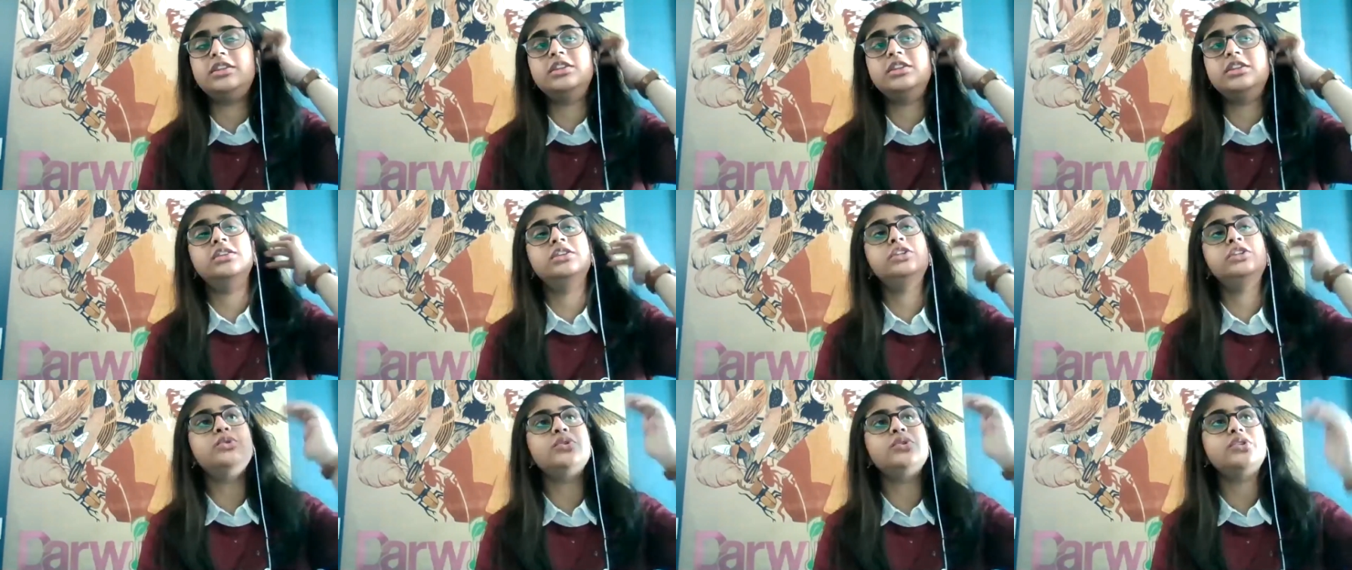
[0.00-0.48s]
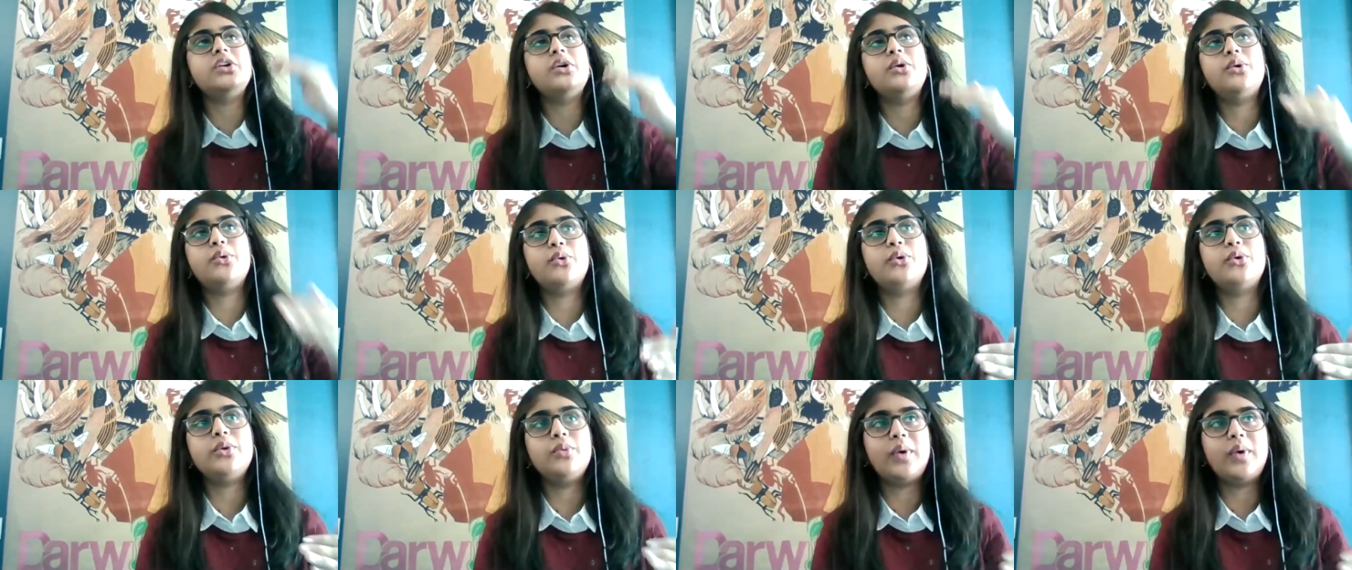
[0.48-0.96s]
you know, the
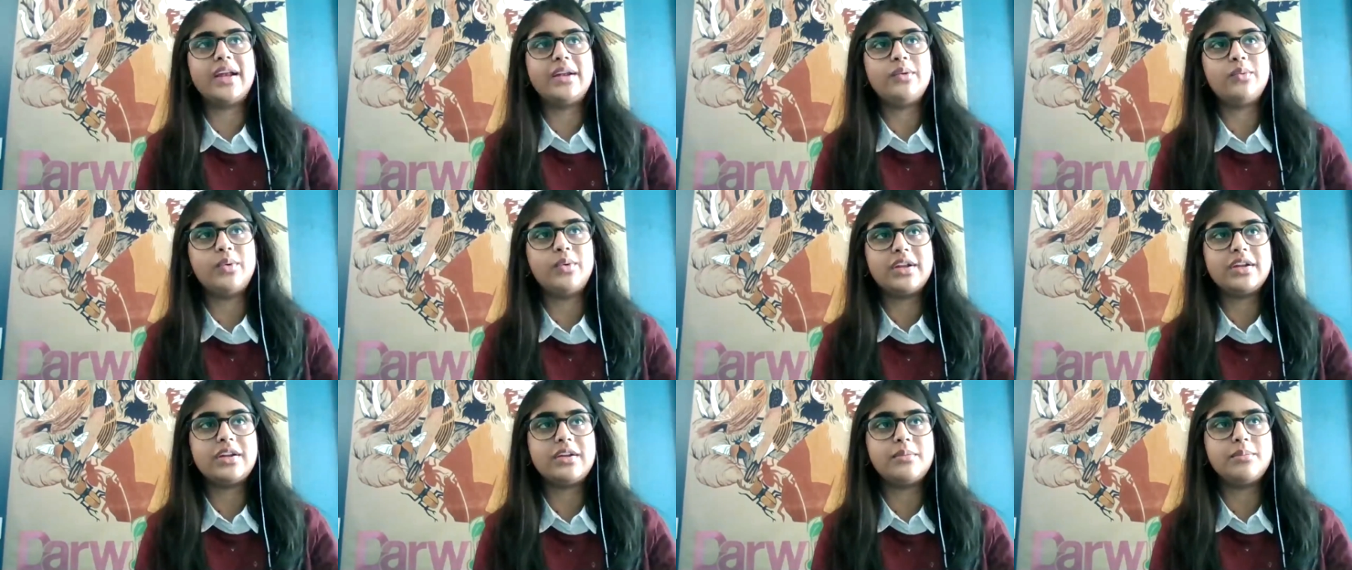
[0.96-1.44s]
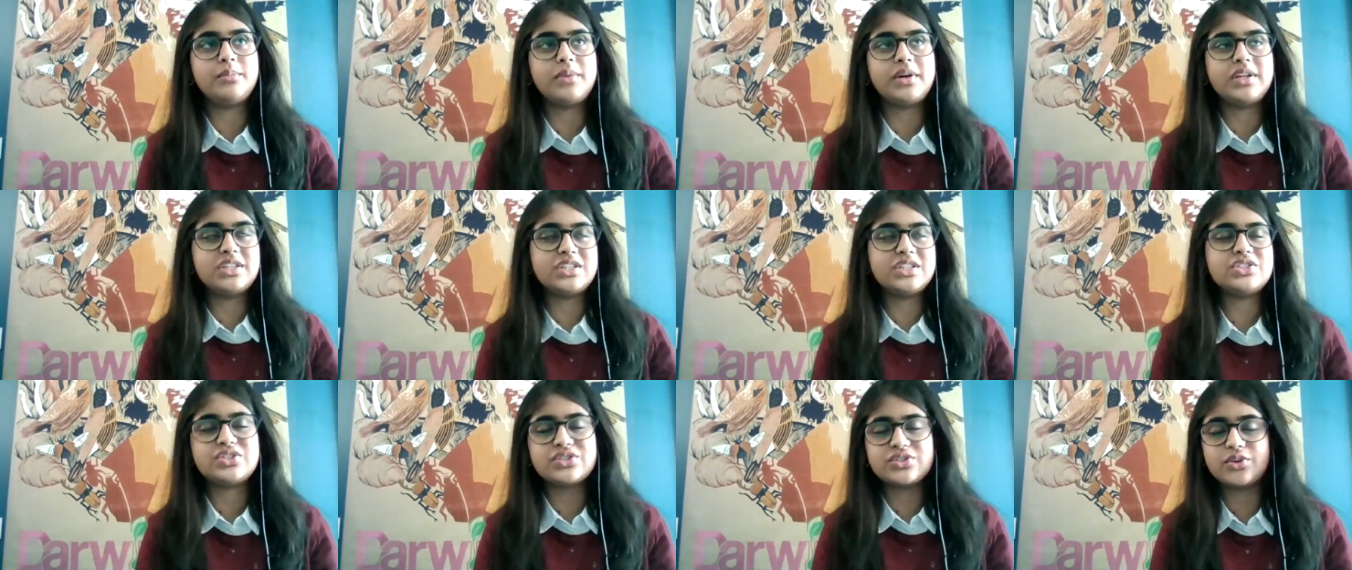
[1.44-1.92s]
whole while when
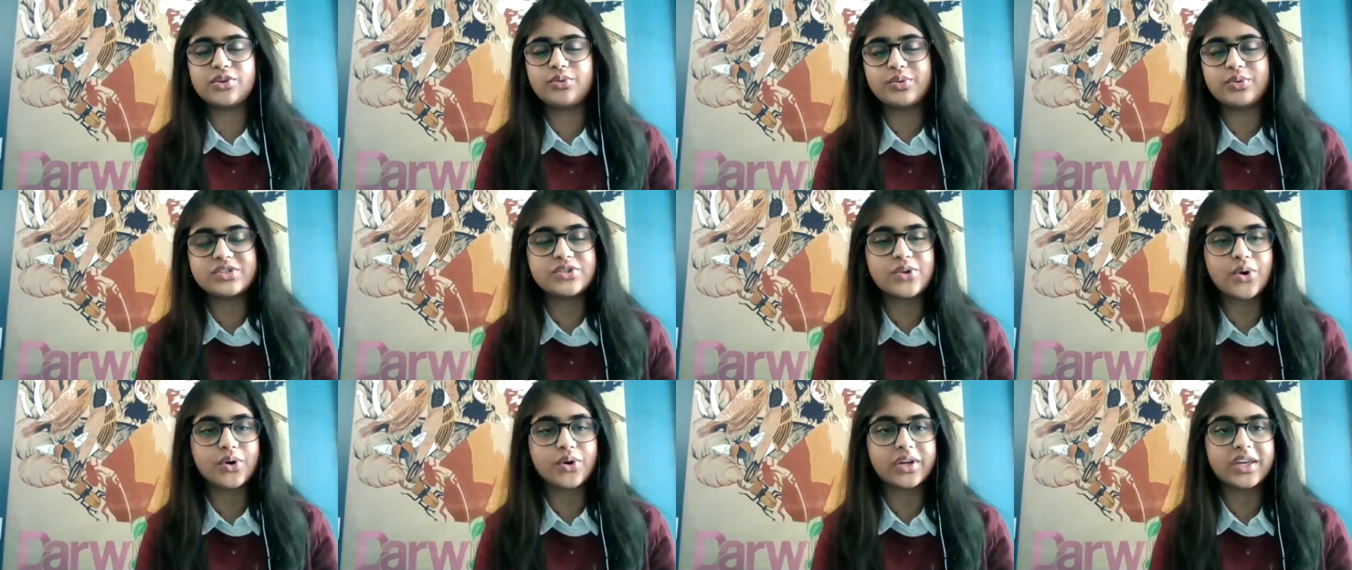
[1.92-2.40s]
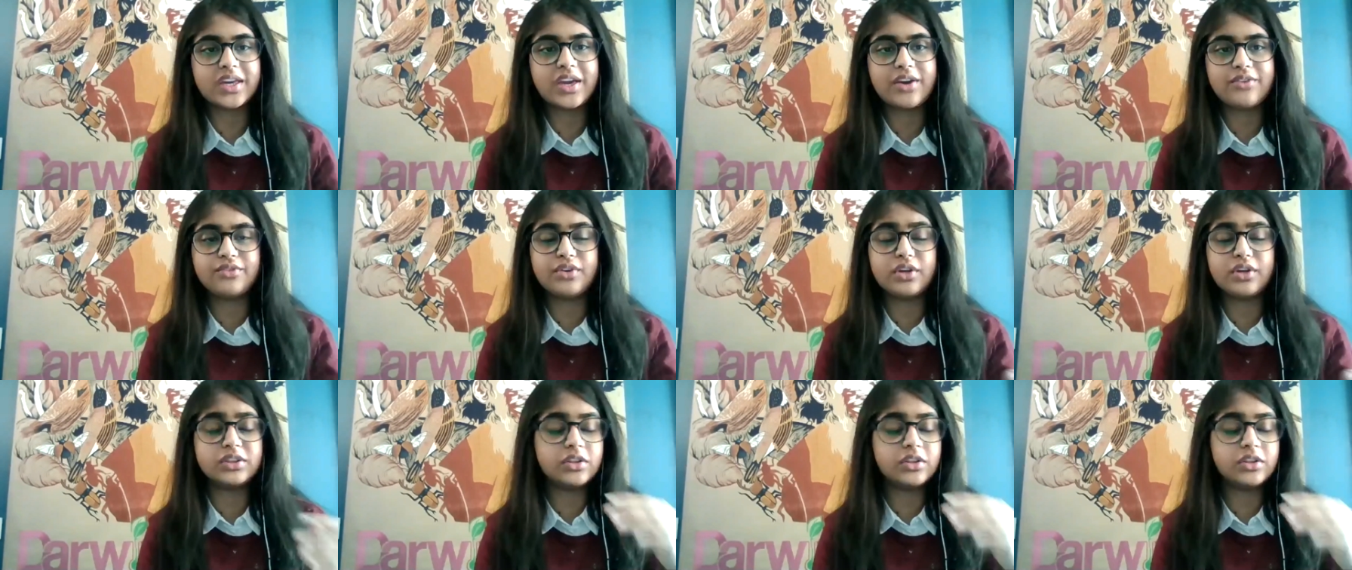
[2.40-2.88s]
Maniswar was talking,
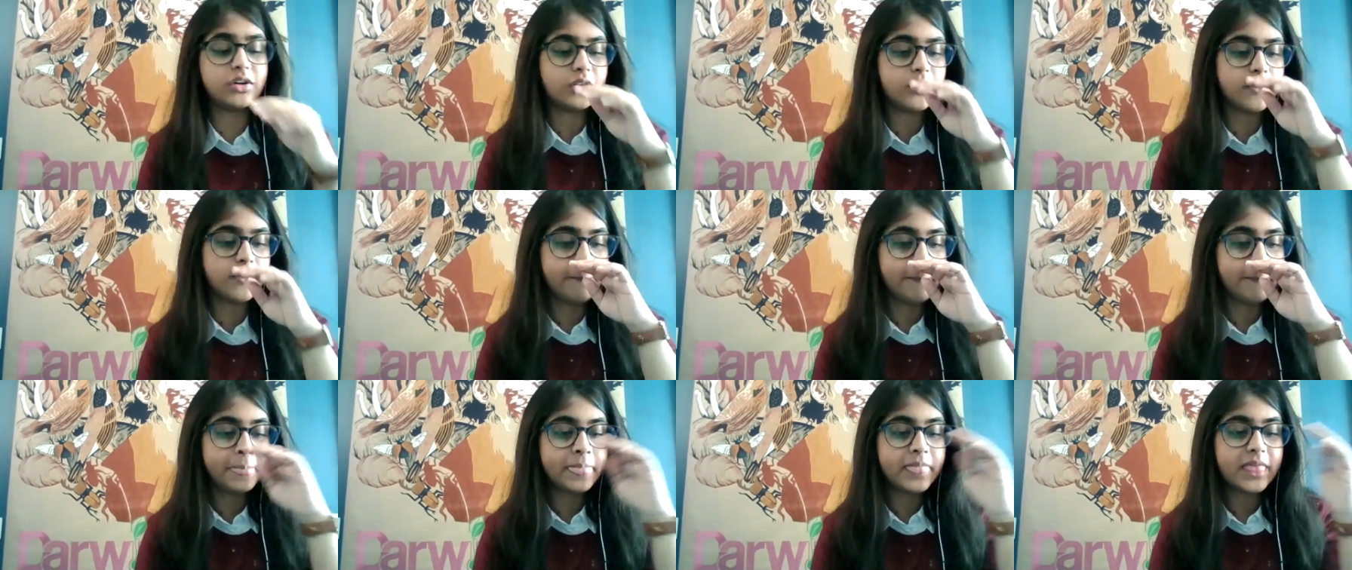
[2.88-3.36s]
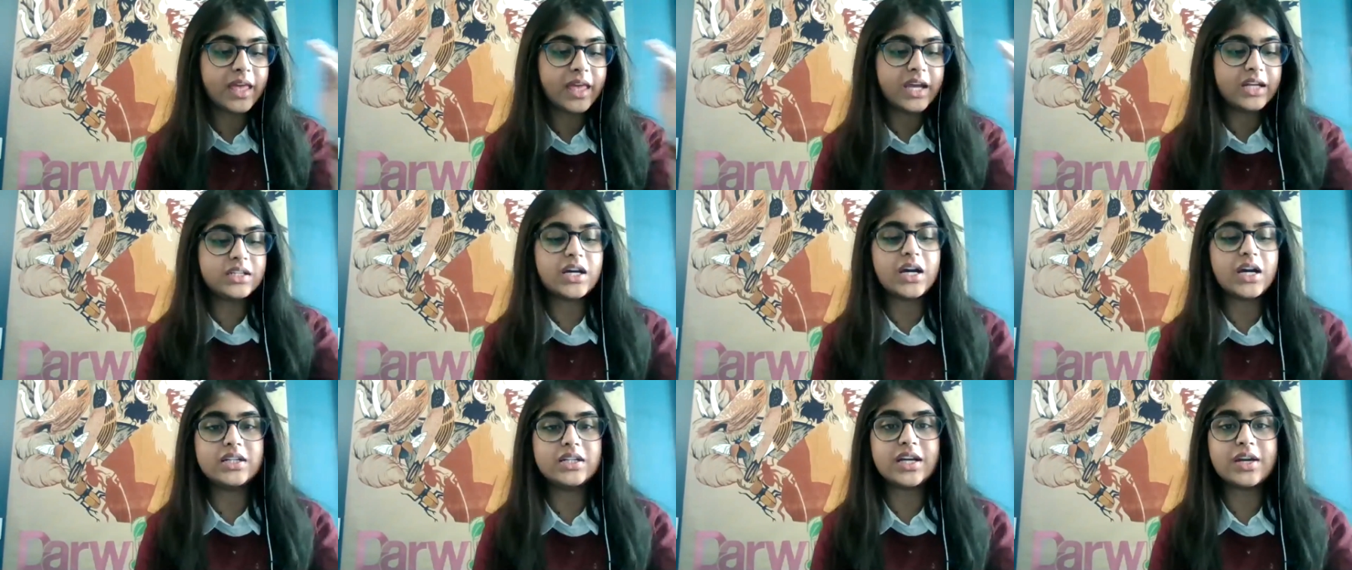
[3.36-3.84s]
the
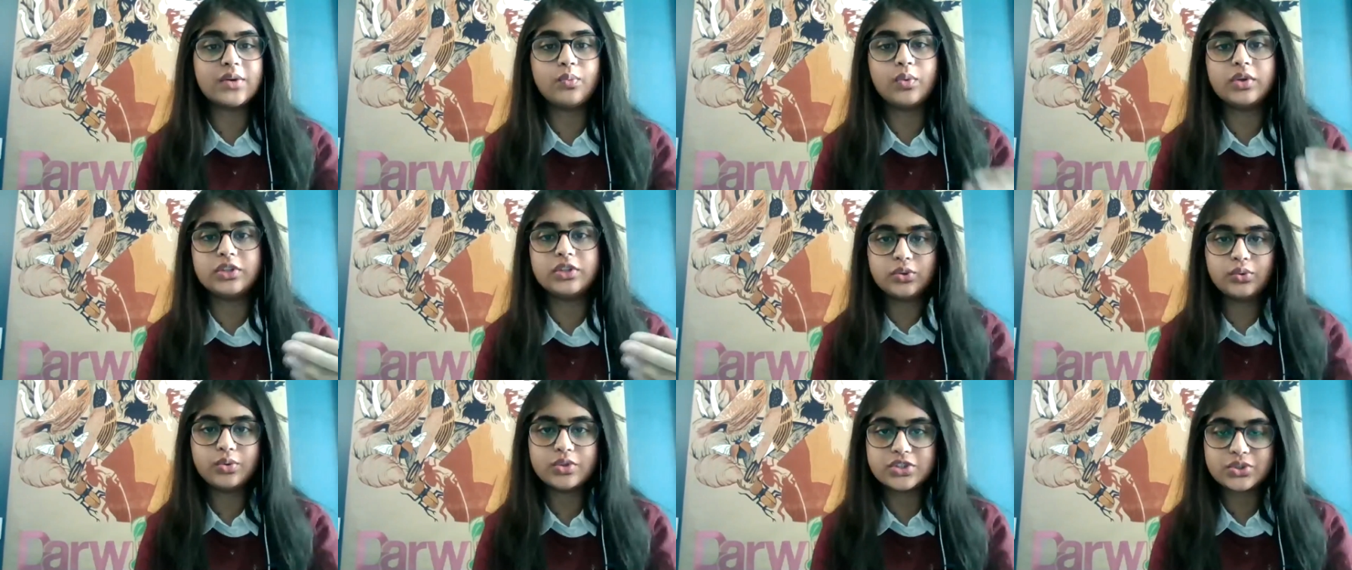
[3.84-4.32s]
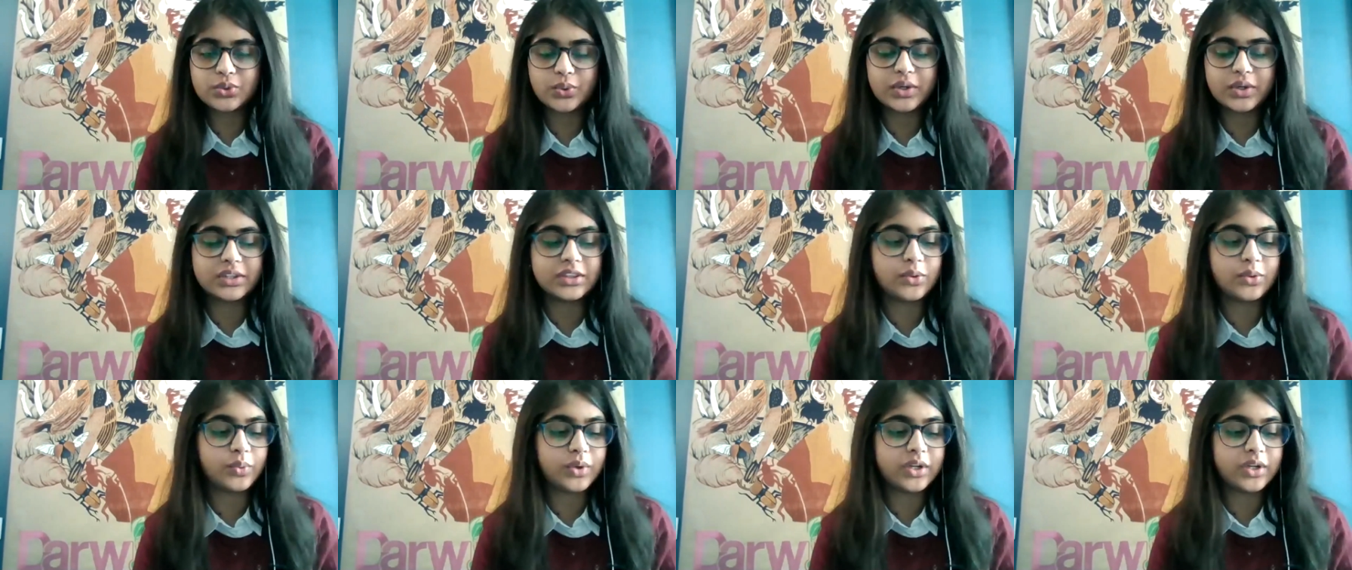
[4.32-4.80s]
entire time when you were showing
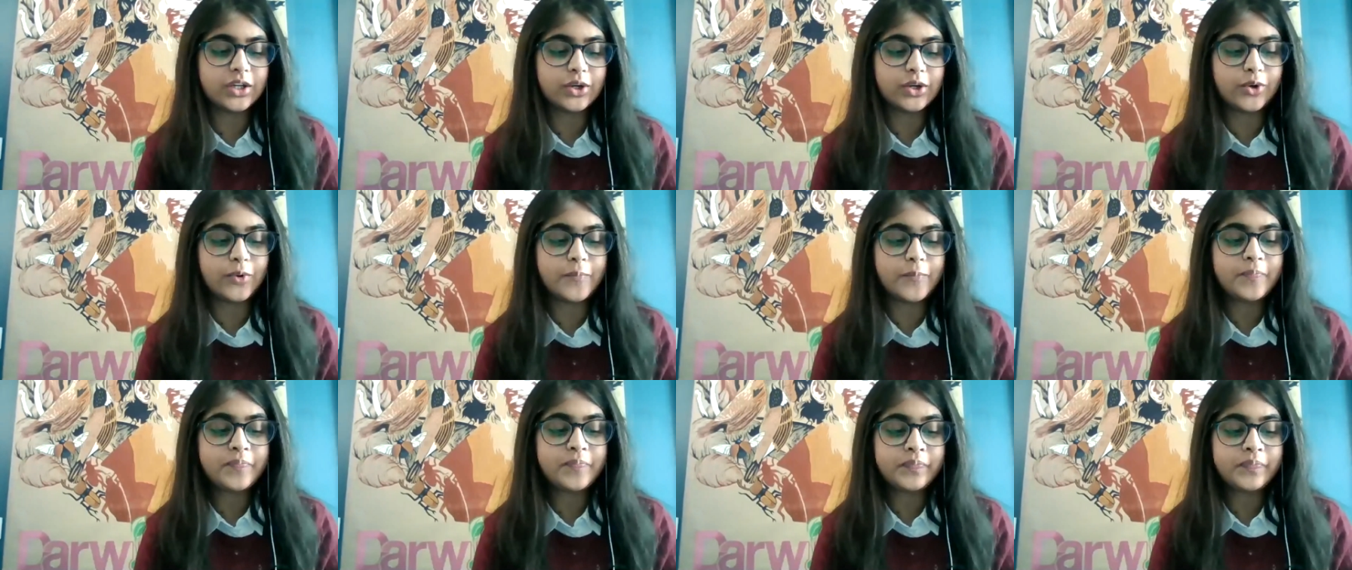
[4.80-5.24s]
the video,